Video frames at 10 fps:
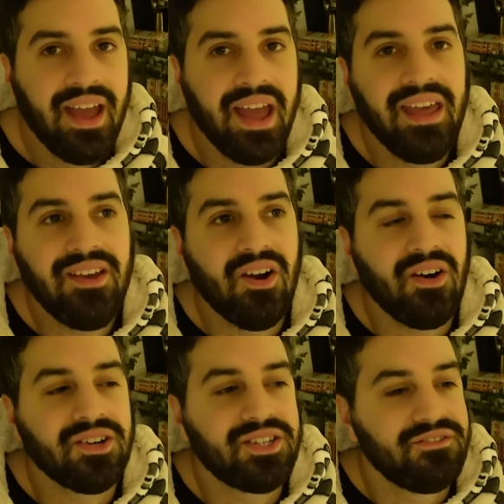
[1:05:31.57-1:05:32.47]
He
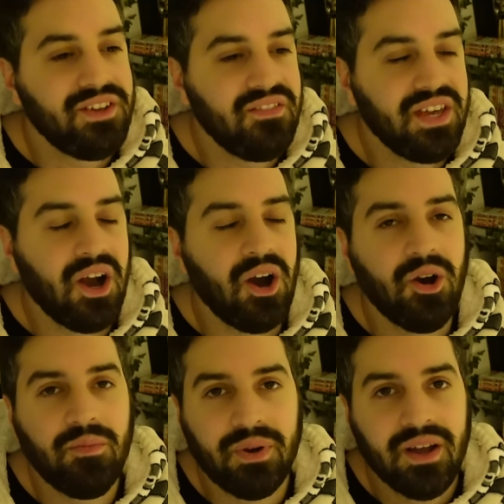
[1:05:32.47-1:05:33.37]
got Vivi
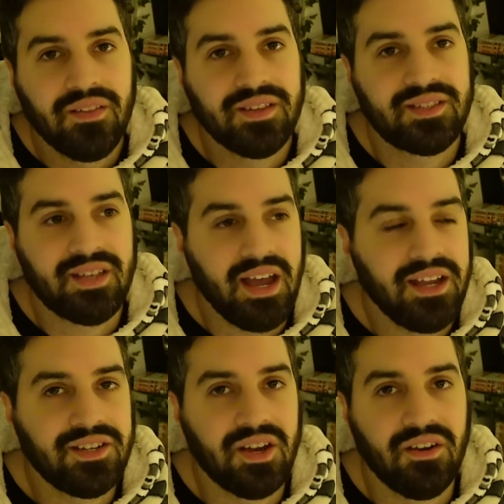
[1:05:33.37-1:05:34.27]
up the
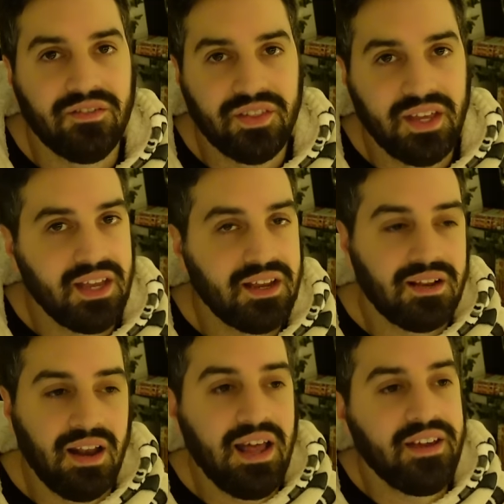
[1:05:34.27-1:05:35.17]
side of the
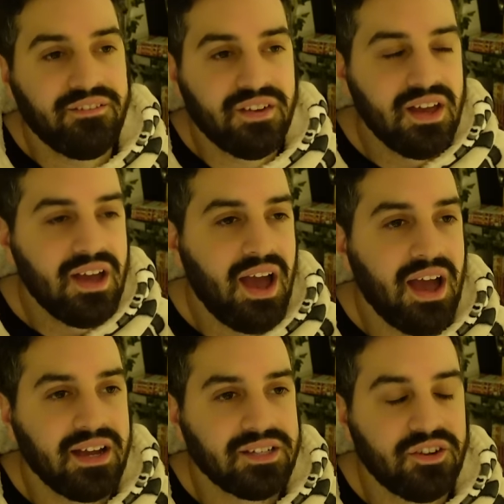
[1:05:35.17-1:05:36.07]
cliff
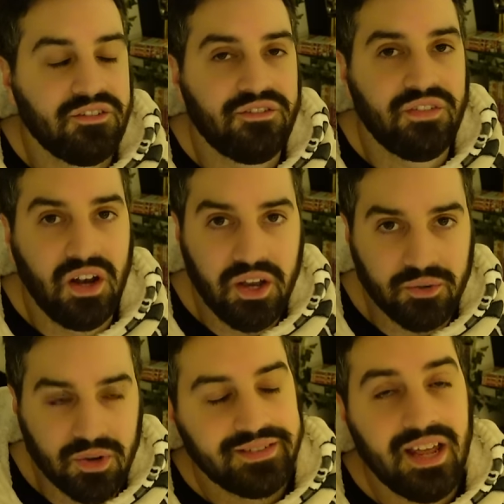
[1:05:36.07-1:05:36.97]
and
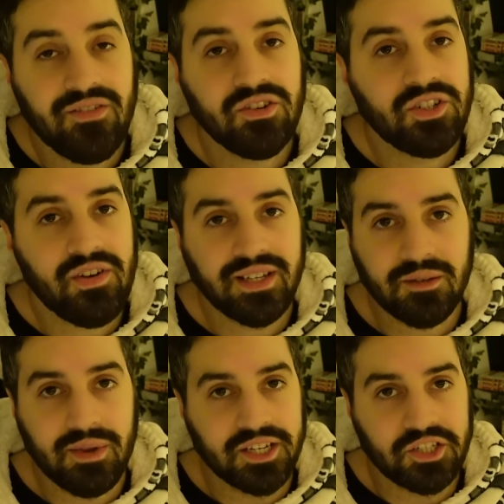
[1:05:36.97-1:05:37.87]
flew. Never
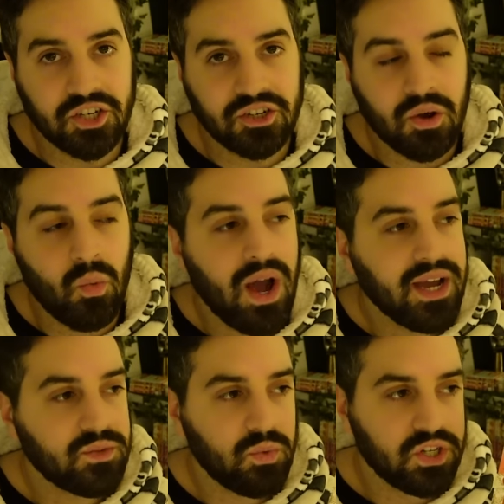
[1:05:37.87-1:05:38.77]
underestimate a duck.
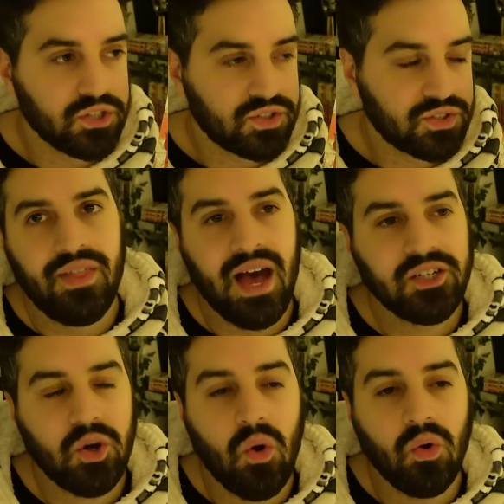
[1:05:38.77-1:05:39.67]
Wise words.
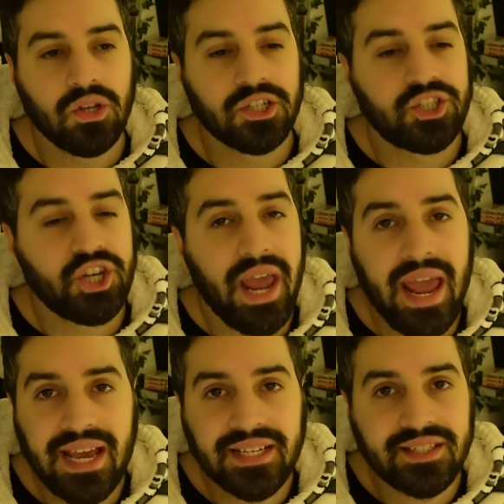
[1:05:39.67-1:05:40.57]
That whole
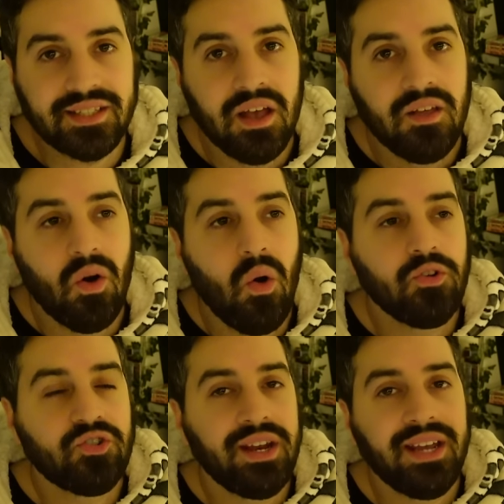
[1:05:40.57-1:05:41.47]
chase, the
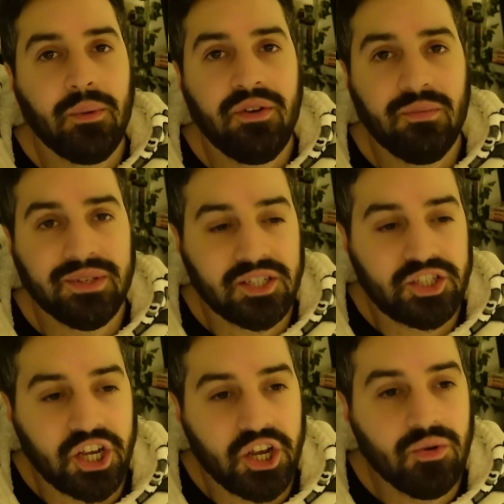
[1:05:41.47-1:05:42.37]
whole trying to get away from Mr.
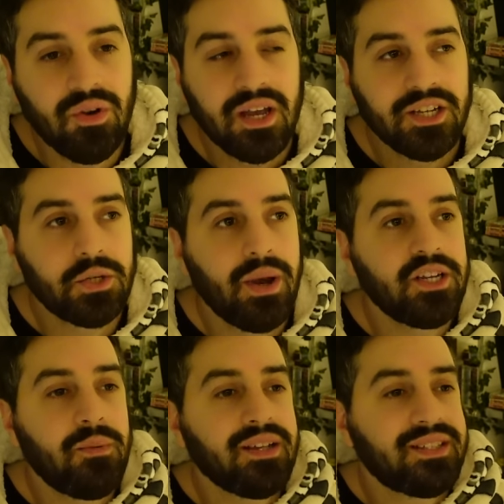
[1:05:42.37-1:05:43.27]
Two, to
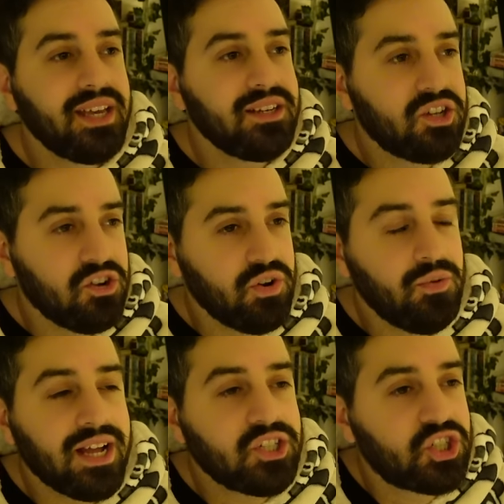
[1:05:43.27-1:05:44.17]
end up seeing Karoo
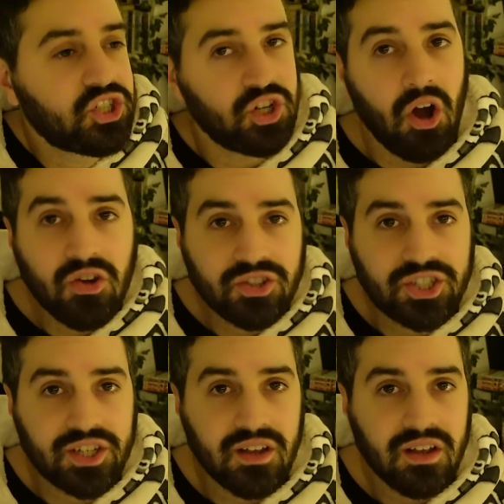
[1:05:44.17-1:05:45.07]
get
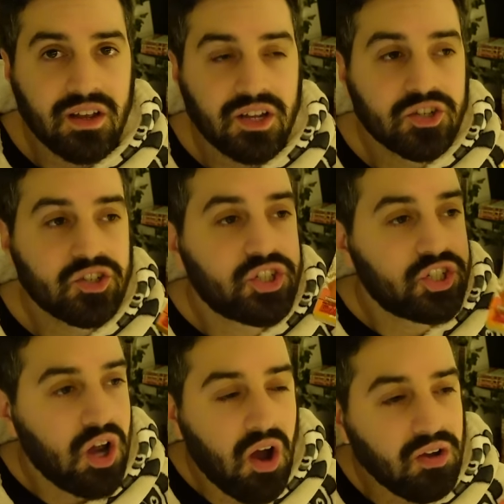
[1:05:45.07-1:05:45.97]
shot.
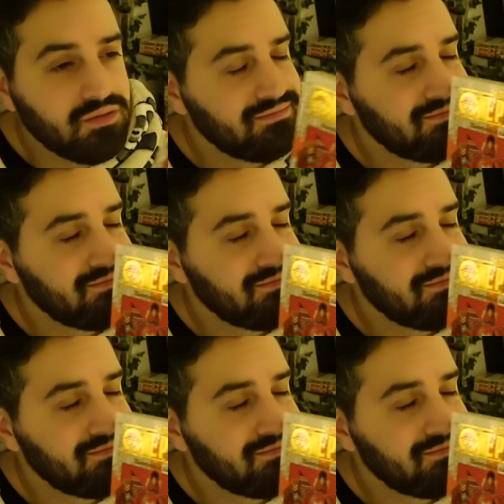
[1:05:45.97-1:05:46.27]
Shot.